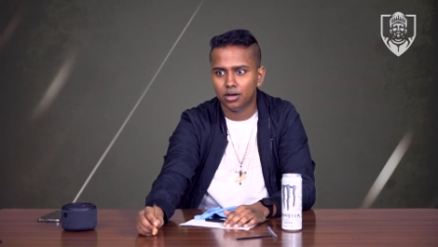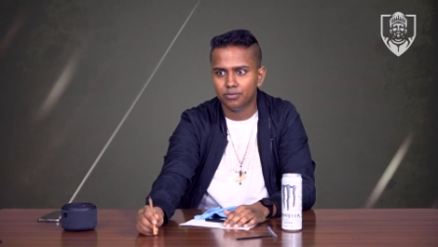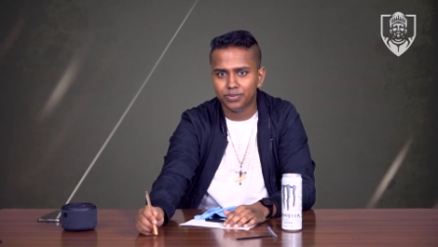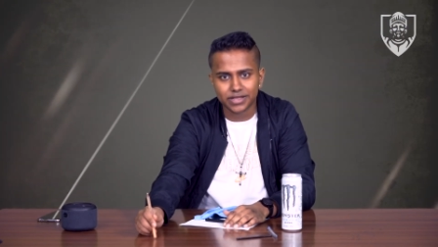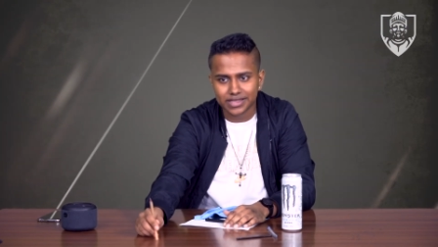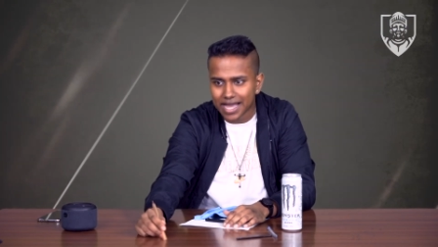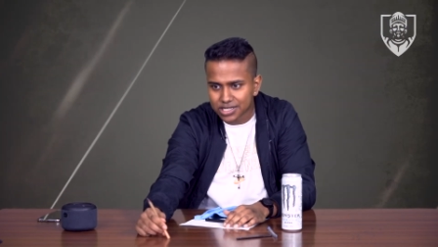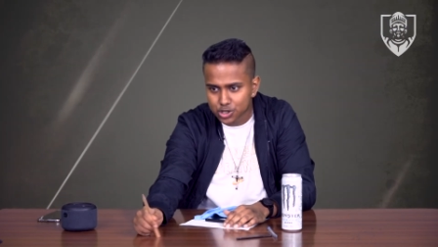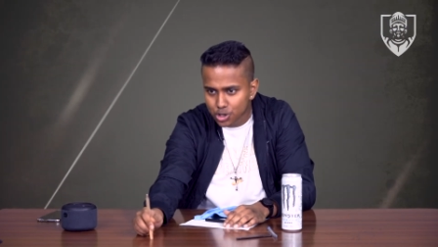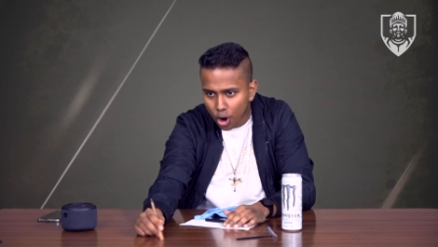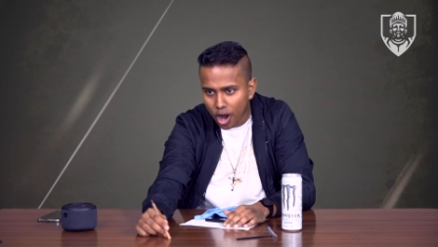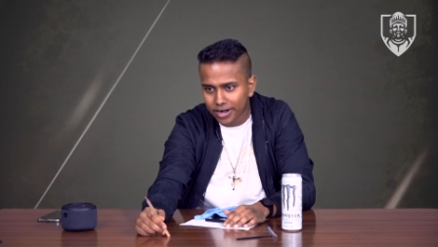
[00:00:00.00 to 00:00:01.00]
But that's
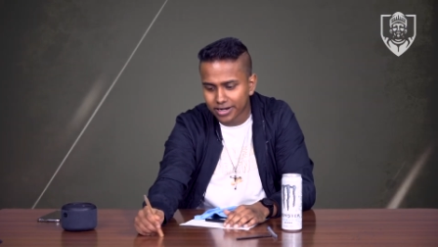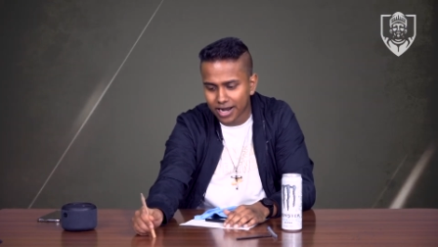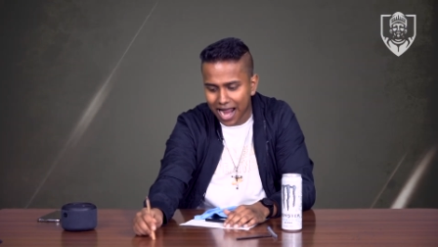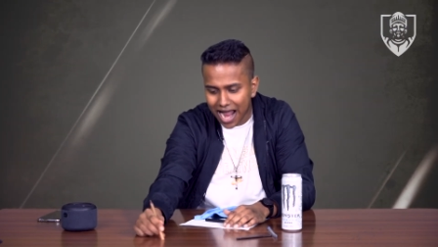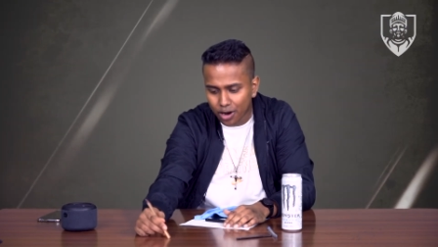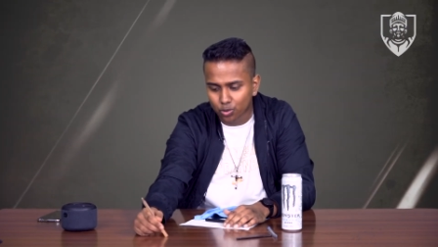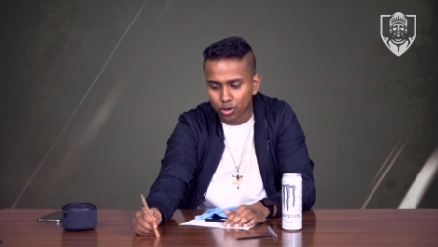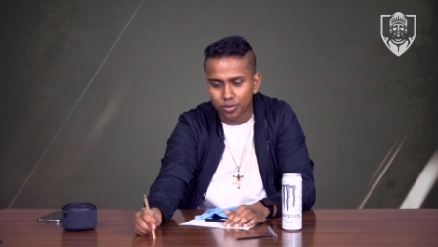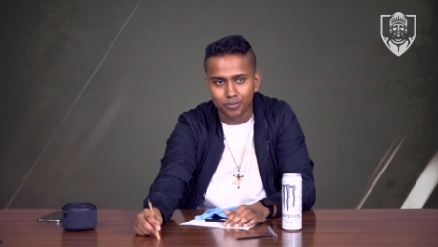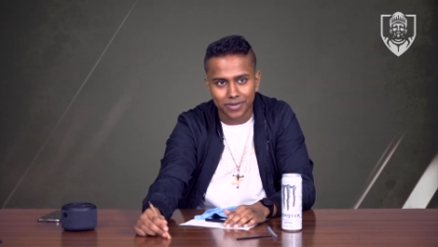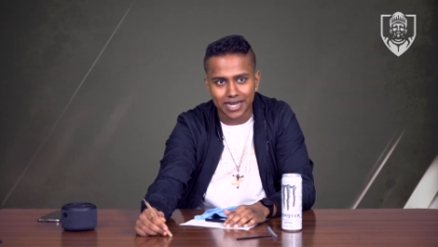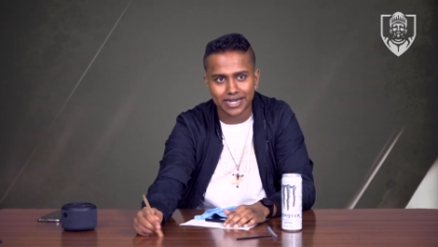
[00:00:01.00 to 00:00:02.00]
not our
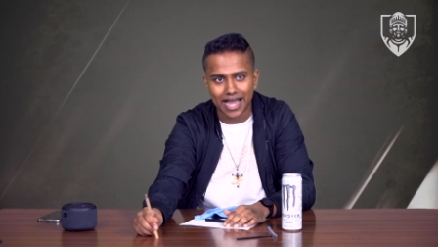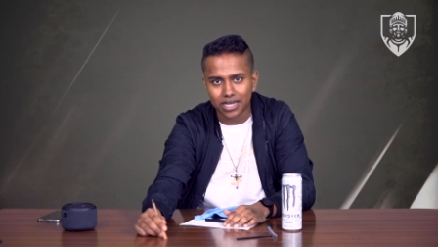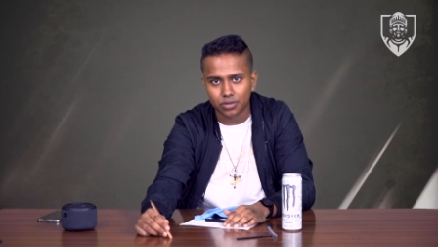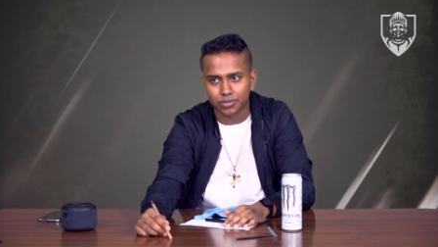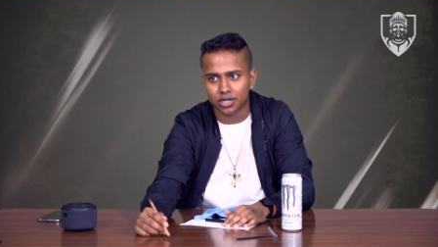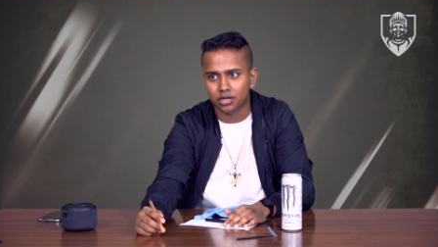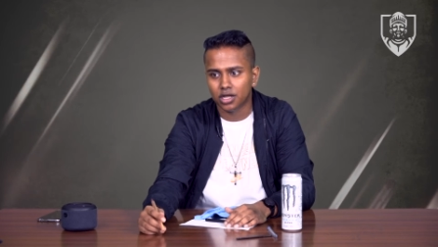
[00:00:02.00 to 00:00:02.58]
main element.